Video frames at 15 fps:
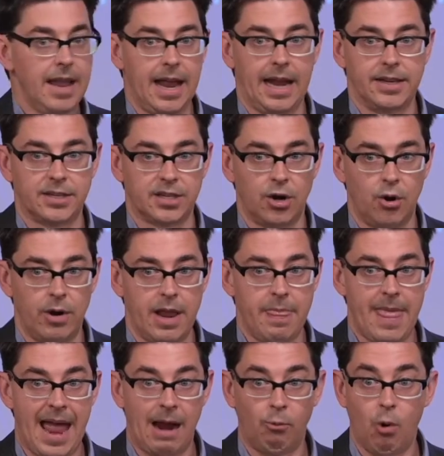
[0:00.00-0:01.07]
And so
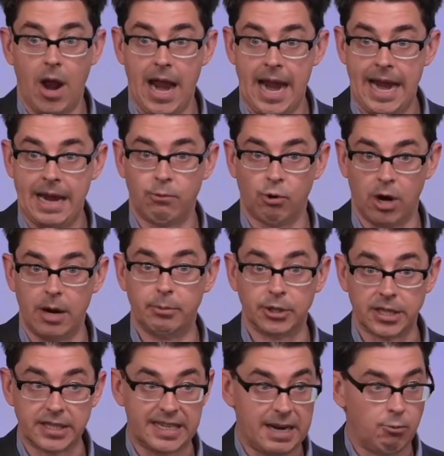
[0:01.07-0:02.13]
in that way, we're able
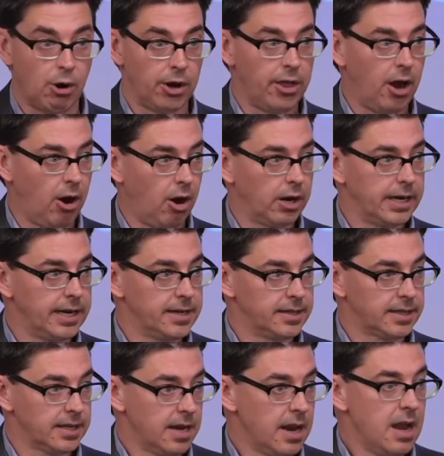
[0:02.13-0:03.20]
to see where the heart
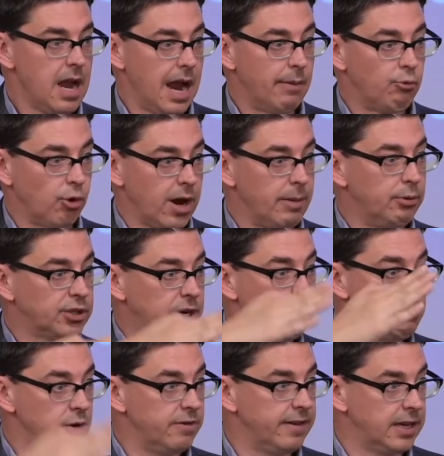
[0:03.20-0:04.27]
is, and we're able to
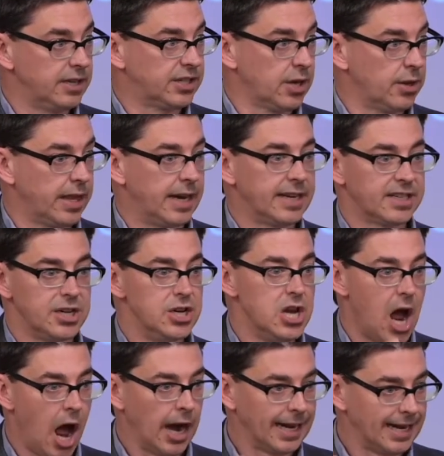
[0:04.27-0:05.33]
move it so that it's
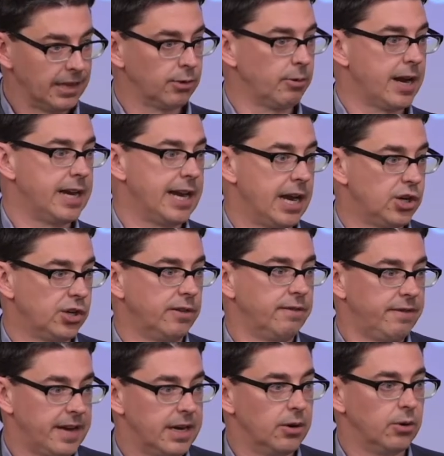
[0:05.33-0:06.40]
not in the radiation
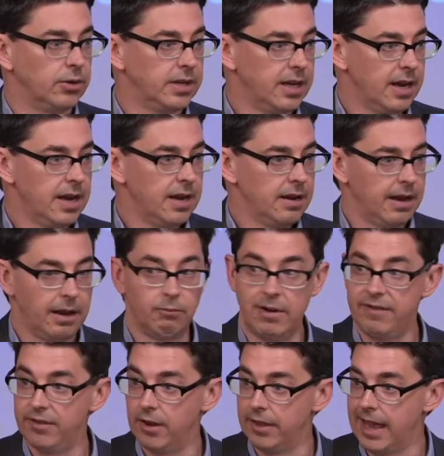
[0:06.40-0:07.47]
field. And
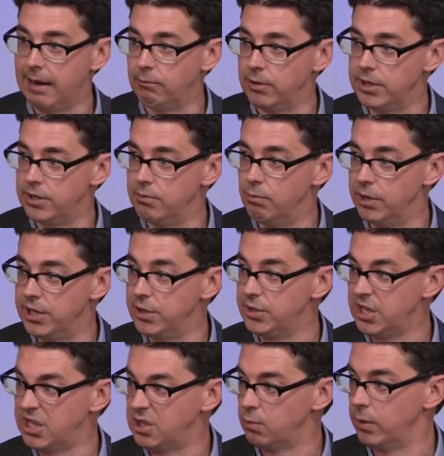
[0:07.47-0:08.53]
we feel that
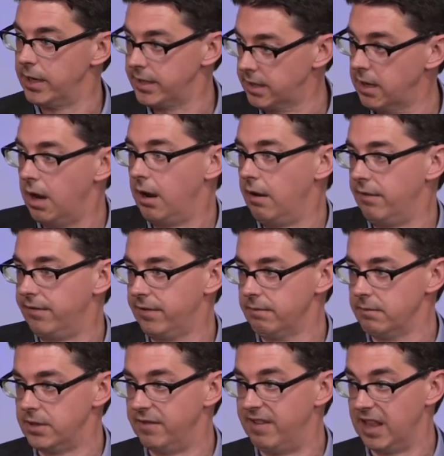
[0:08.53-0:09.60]
reduces the risk of
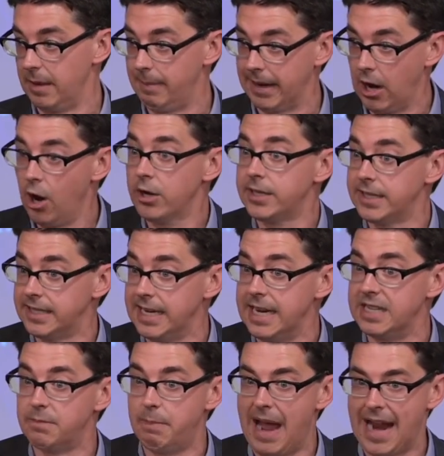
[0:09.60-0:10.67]
developing heart
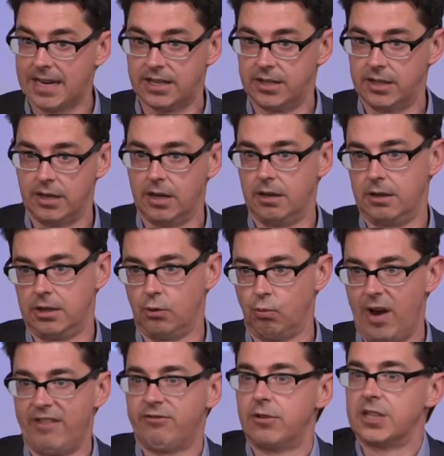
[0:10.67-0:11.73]
disease back to the
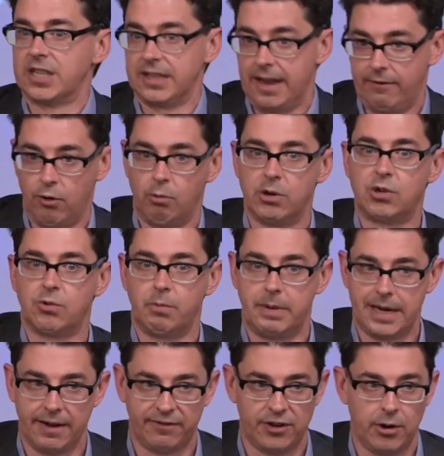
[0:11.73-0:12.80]
reference level, which would
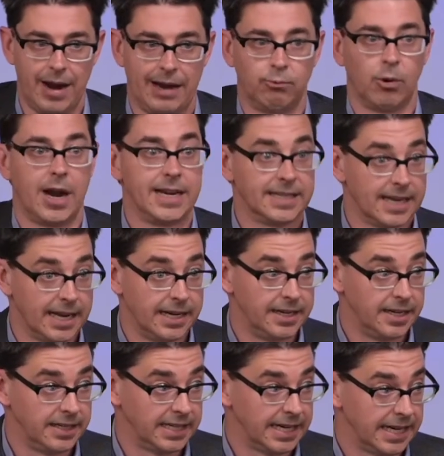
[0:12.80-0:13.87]
be if you had
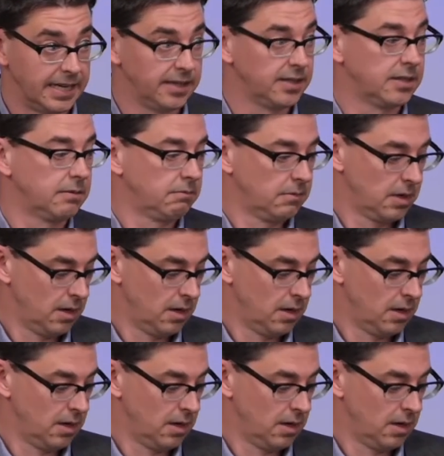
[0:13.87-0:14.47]
right-sided disease.